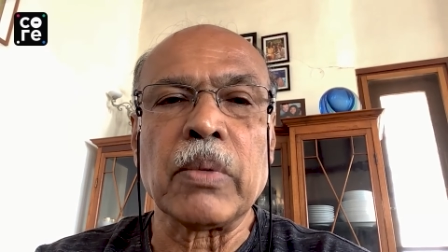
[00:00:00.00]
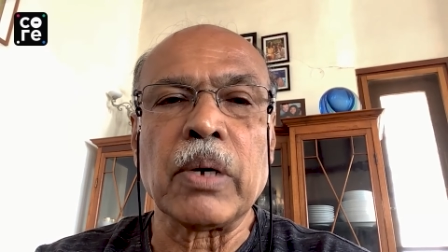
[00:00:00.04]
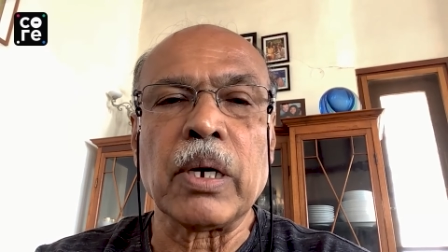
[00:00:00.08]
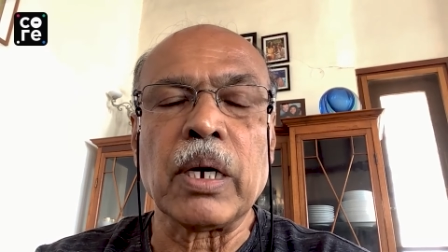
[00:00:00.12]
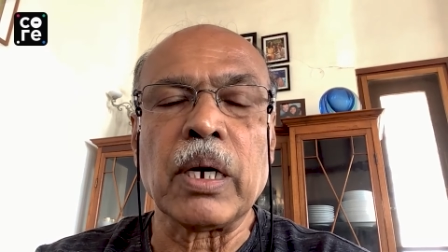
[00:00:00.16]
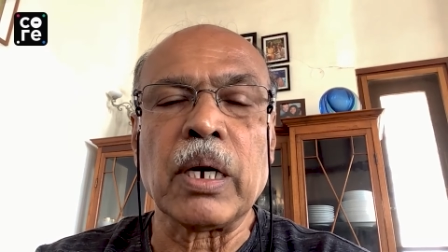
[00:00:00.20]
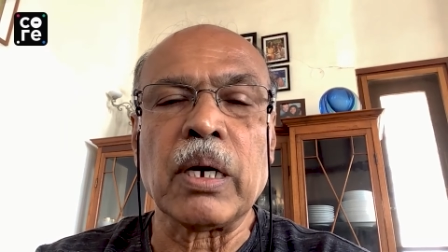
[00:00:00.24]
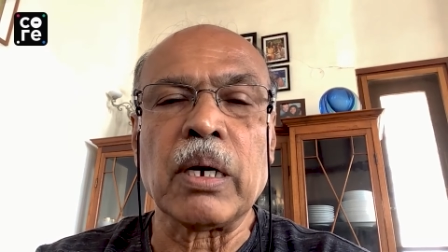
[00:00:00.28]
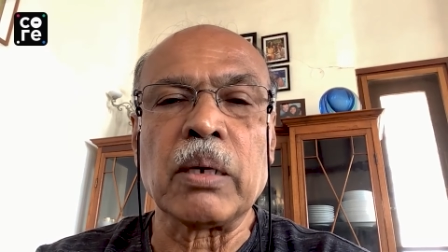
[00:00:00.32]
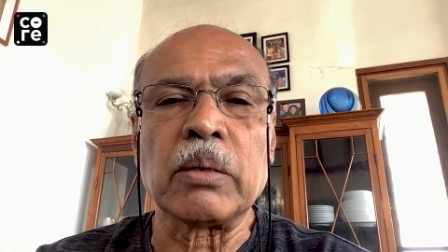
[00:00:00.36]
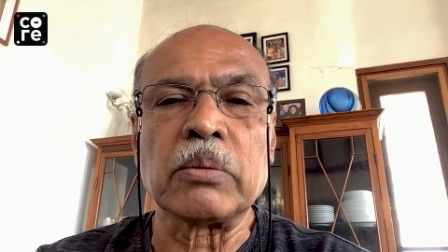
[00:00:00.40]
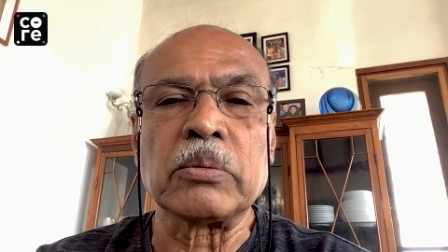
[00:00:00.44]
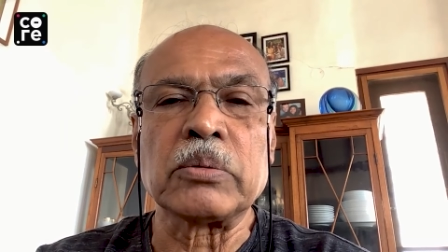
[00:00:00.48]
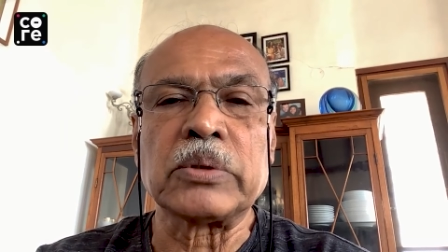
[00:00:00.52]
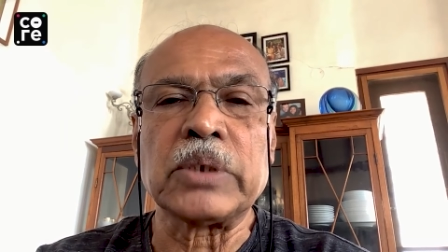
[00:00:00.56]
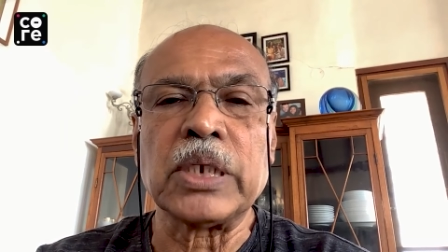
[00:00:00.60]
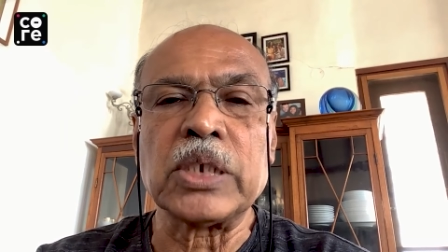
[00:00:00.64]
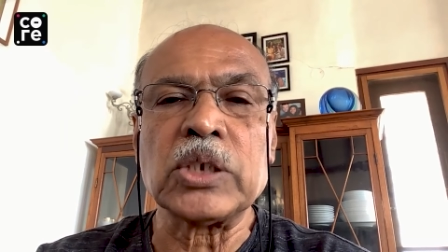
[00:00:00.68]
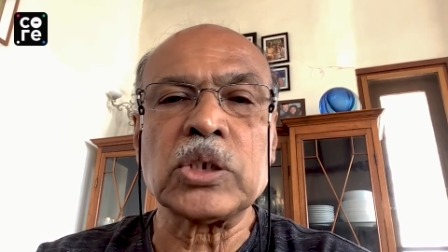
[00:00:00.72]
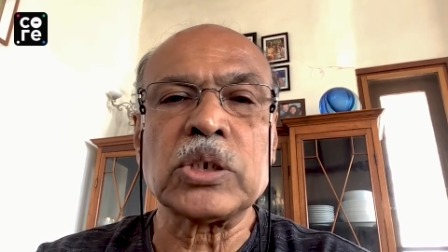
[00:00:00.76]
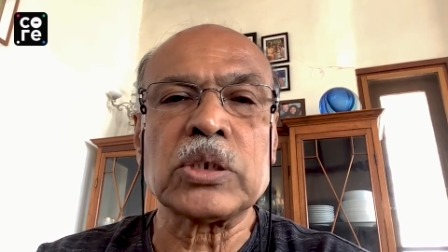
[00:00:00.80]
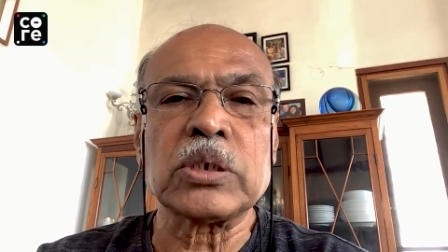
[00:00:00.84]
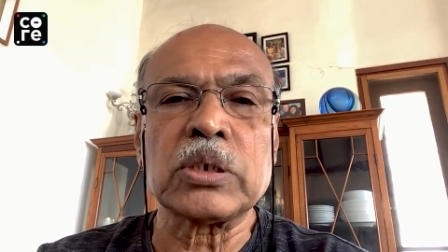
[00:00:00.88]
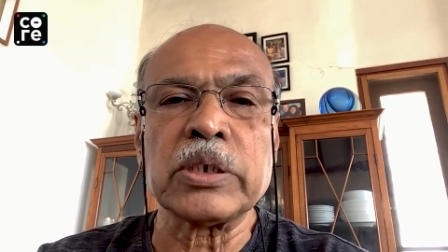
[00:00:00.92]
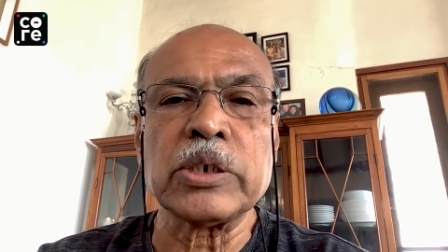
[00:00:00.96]
uh,
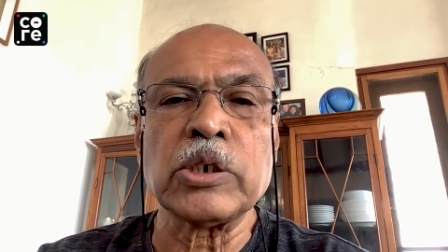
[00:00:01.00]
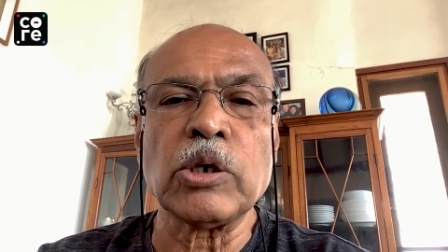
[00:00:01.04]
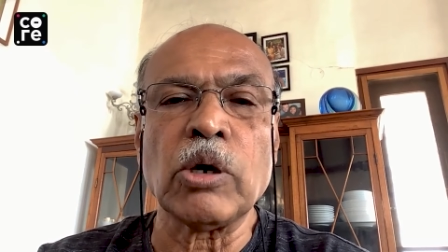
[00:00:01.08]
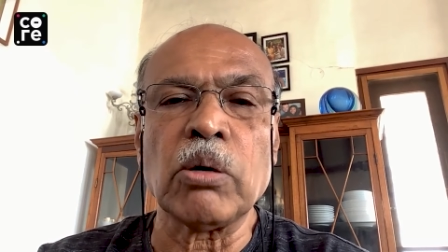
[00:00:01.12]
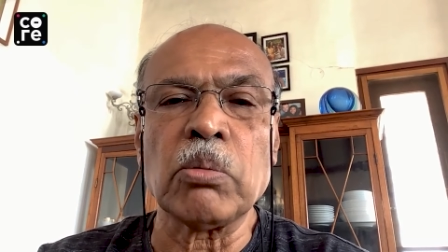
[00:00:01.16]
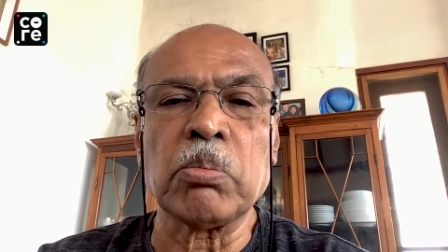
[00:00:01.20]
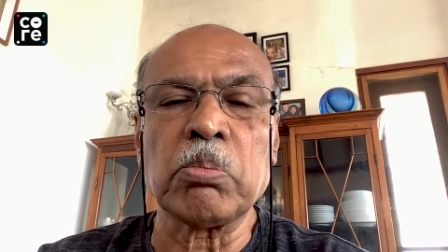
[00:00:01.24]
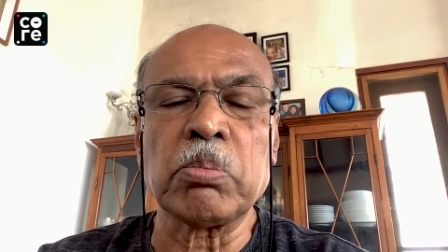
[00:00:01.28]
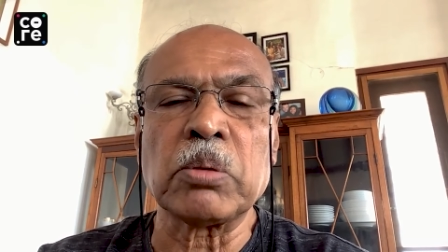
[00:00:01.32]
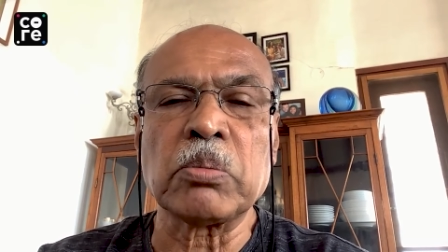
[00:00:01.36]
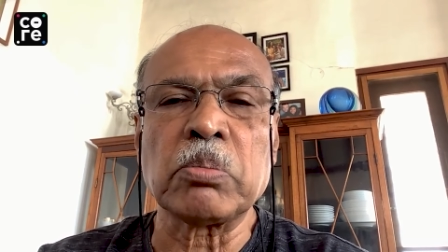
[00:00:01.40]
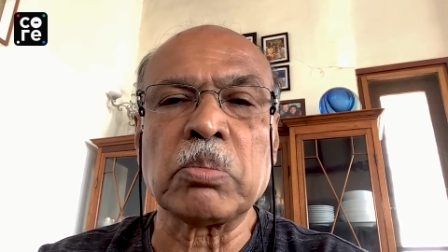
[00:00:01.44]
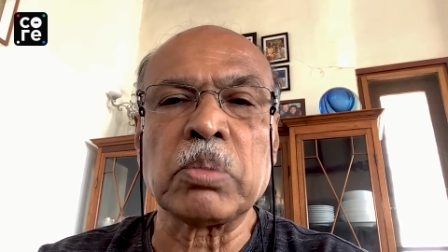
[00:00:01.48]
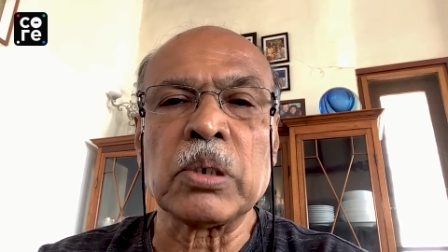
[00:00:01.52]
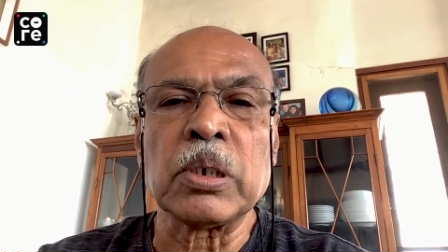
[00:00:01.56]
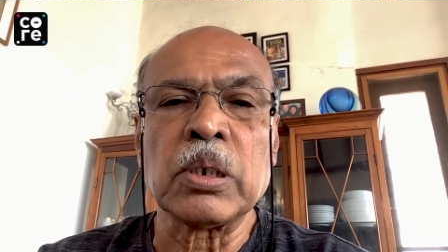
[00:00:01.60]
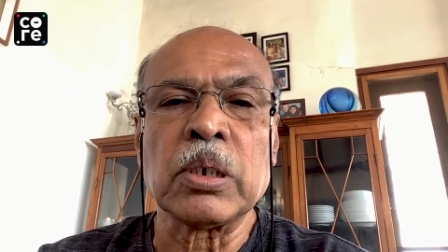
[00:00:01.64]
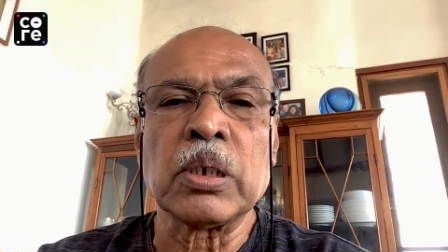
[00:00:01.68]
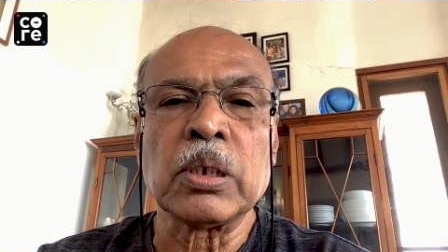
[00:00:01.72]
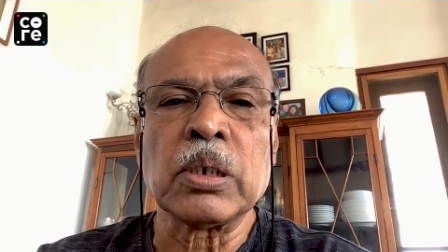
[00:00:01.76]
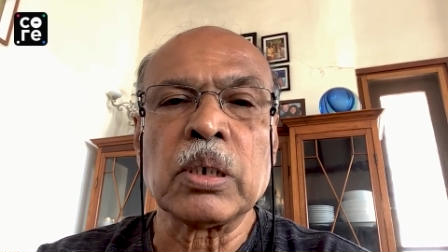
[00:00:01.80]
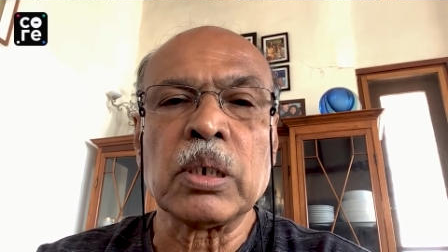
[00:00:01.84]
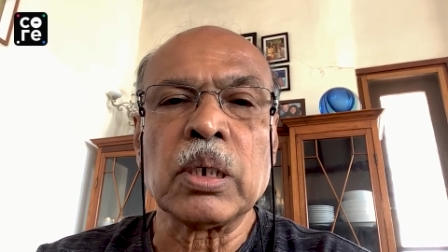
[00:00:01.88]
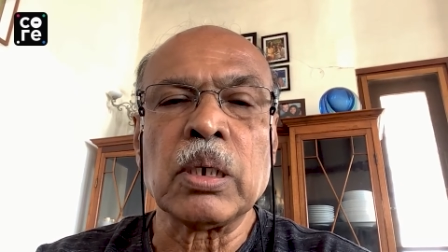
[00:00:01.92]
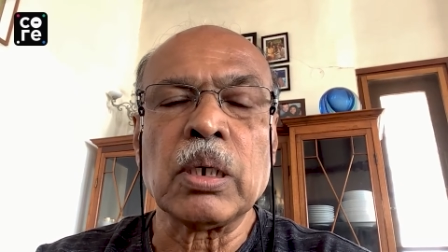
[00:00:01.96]
just, you know,
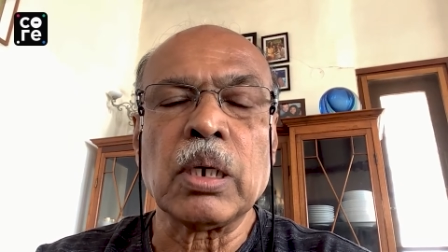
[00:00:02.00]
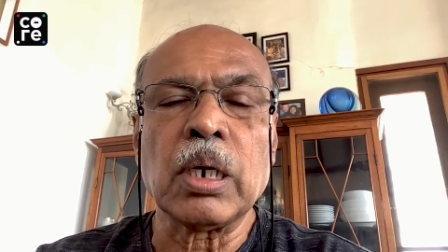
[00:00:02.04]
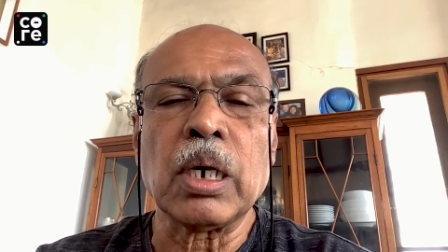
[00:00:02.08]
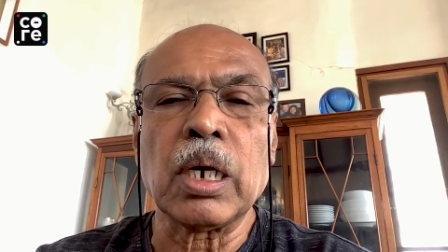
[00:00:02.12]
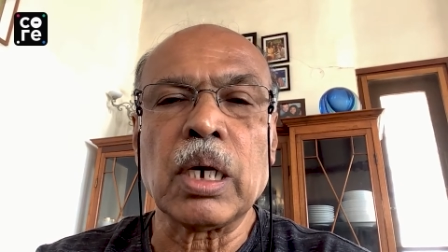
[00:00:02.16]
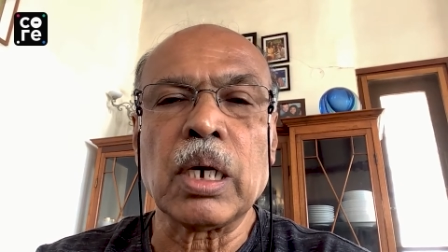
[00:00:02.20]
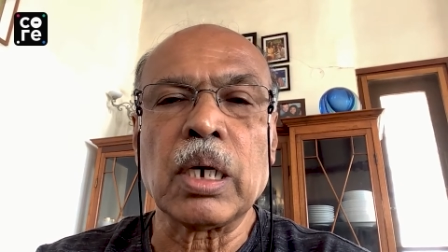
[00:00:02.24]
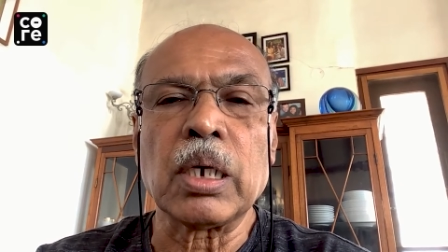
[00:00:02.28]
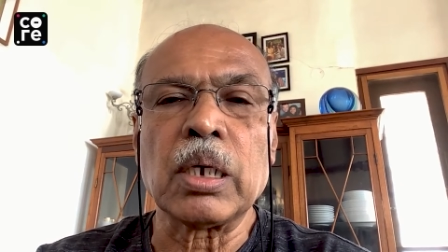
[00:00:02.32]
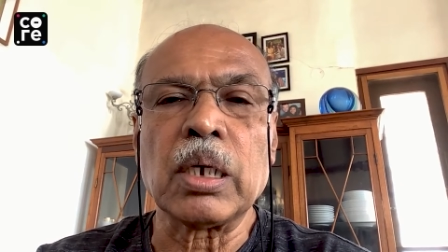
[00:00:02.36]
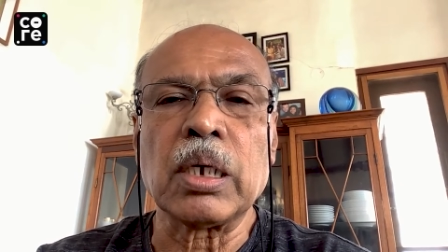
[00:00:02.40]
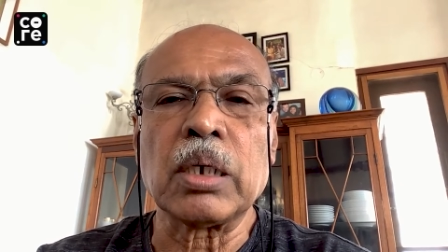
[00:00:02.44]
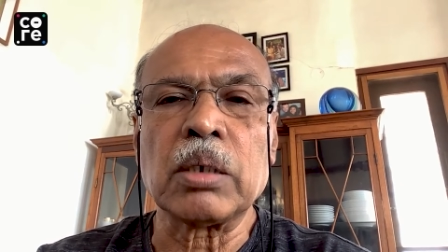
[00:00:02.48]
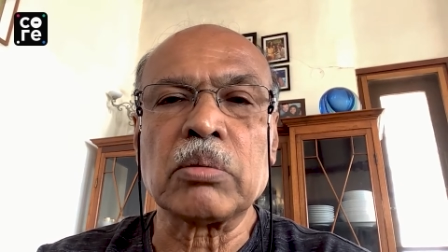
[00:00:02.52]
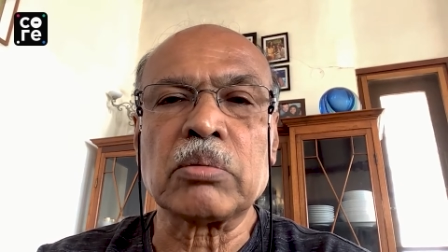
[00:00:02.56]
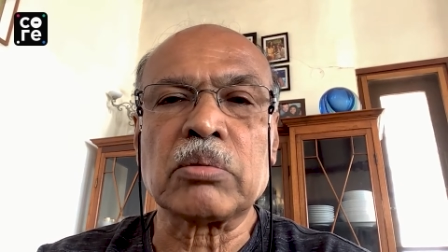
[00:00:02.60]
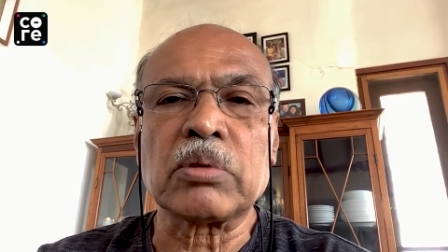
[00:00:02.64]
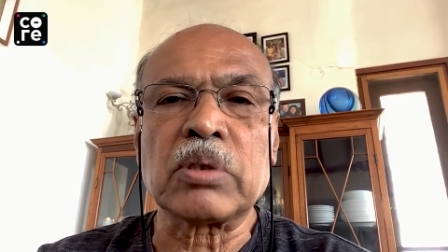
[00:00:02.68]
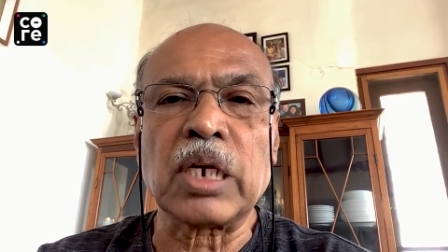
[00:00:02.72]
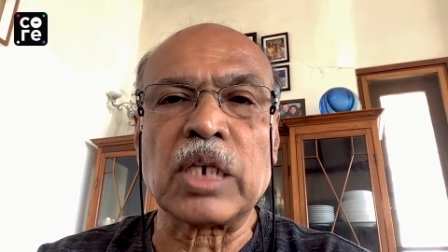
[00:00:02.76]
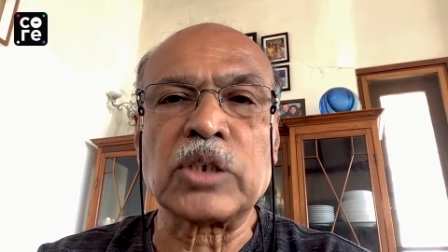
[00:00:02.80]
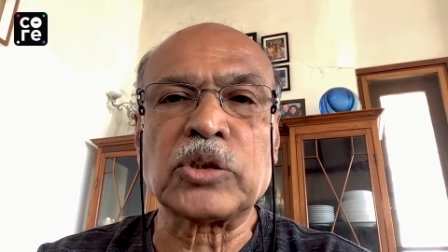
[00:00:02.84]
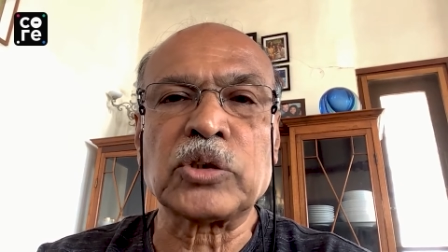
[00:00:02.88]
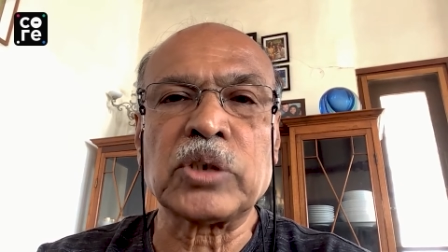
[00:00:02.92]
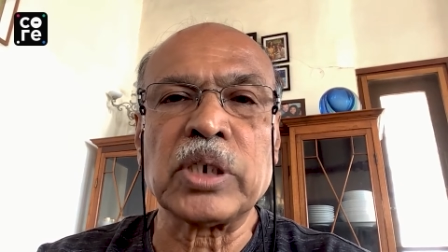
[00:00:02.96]
uh,
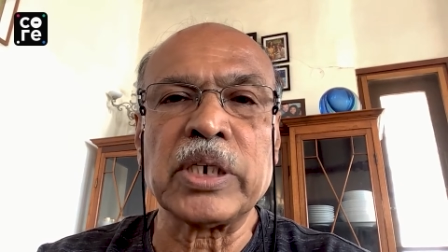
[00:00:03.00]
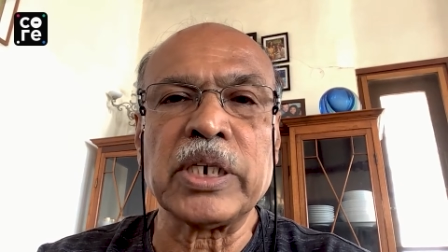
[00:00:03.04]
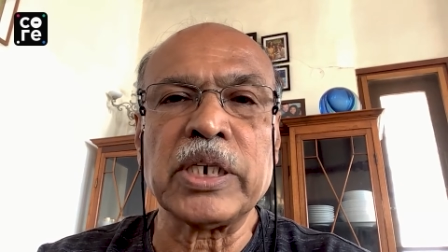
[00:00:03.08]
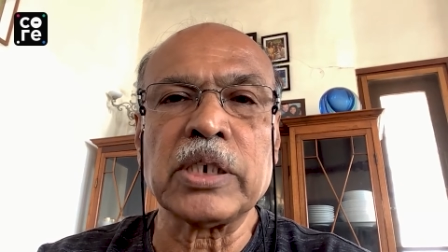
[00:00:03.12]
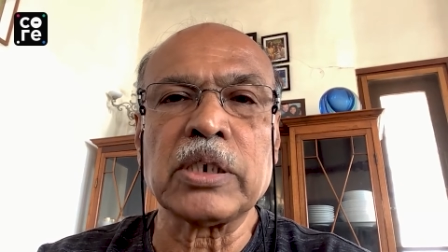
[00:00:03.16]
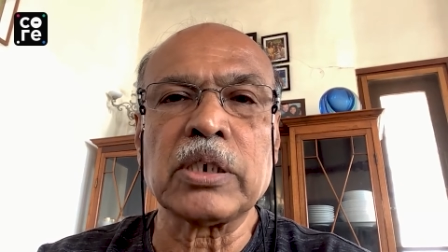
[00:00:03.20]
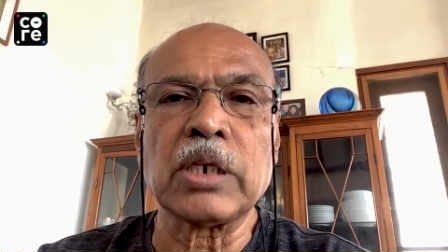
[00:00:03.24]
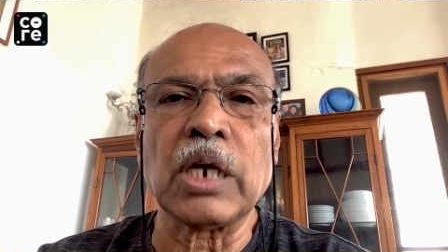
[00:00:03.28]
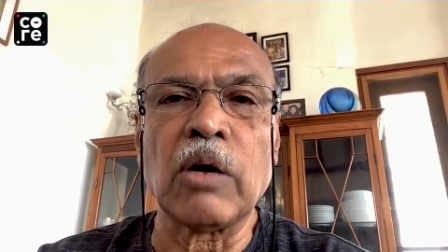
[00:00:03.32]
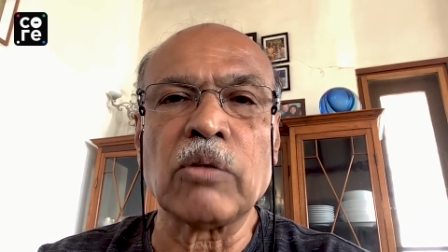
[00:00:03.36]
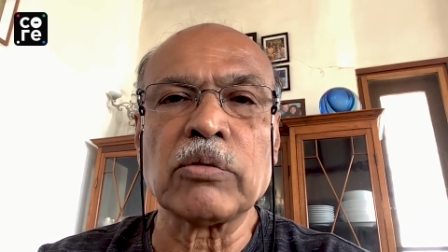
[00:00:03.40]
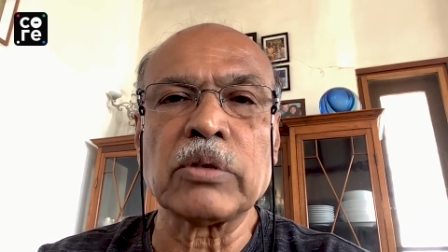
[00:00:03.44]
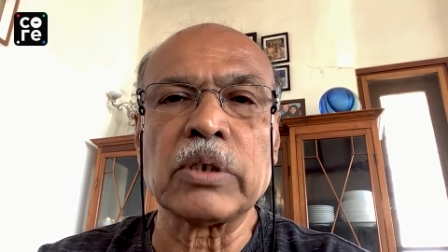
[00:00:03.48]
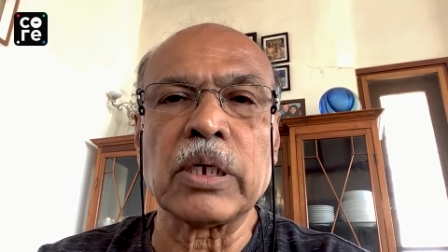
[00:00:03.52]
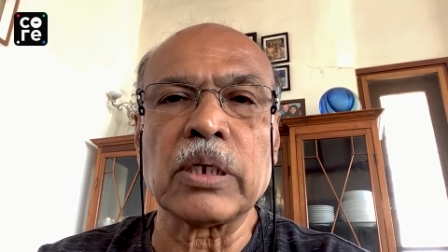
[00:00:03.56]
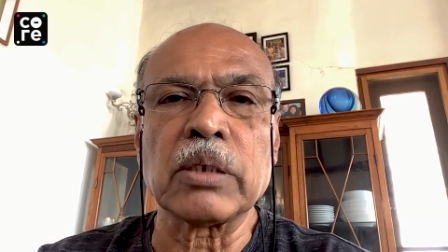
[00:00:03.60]
thrusting it down the,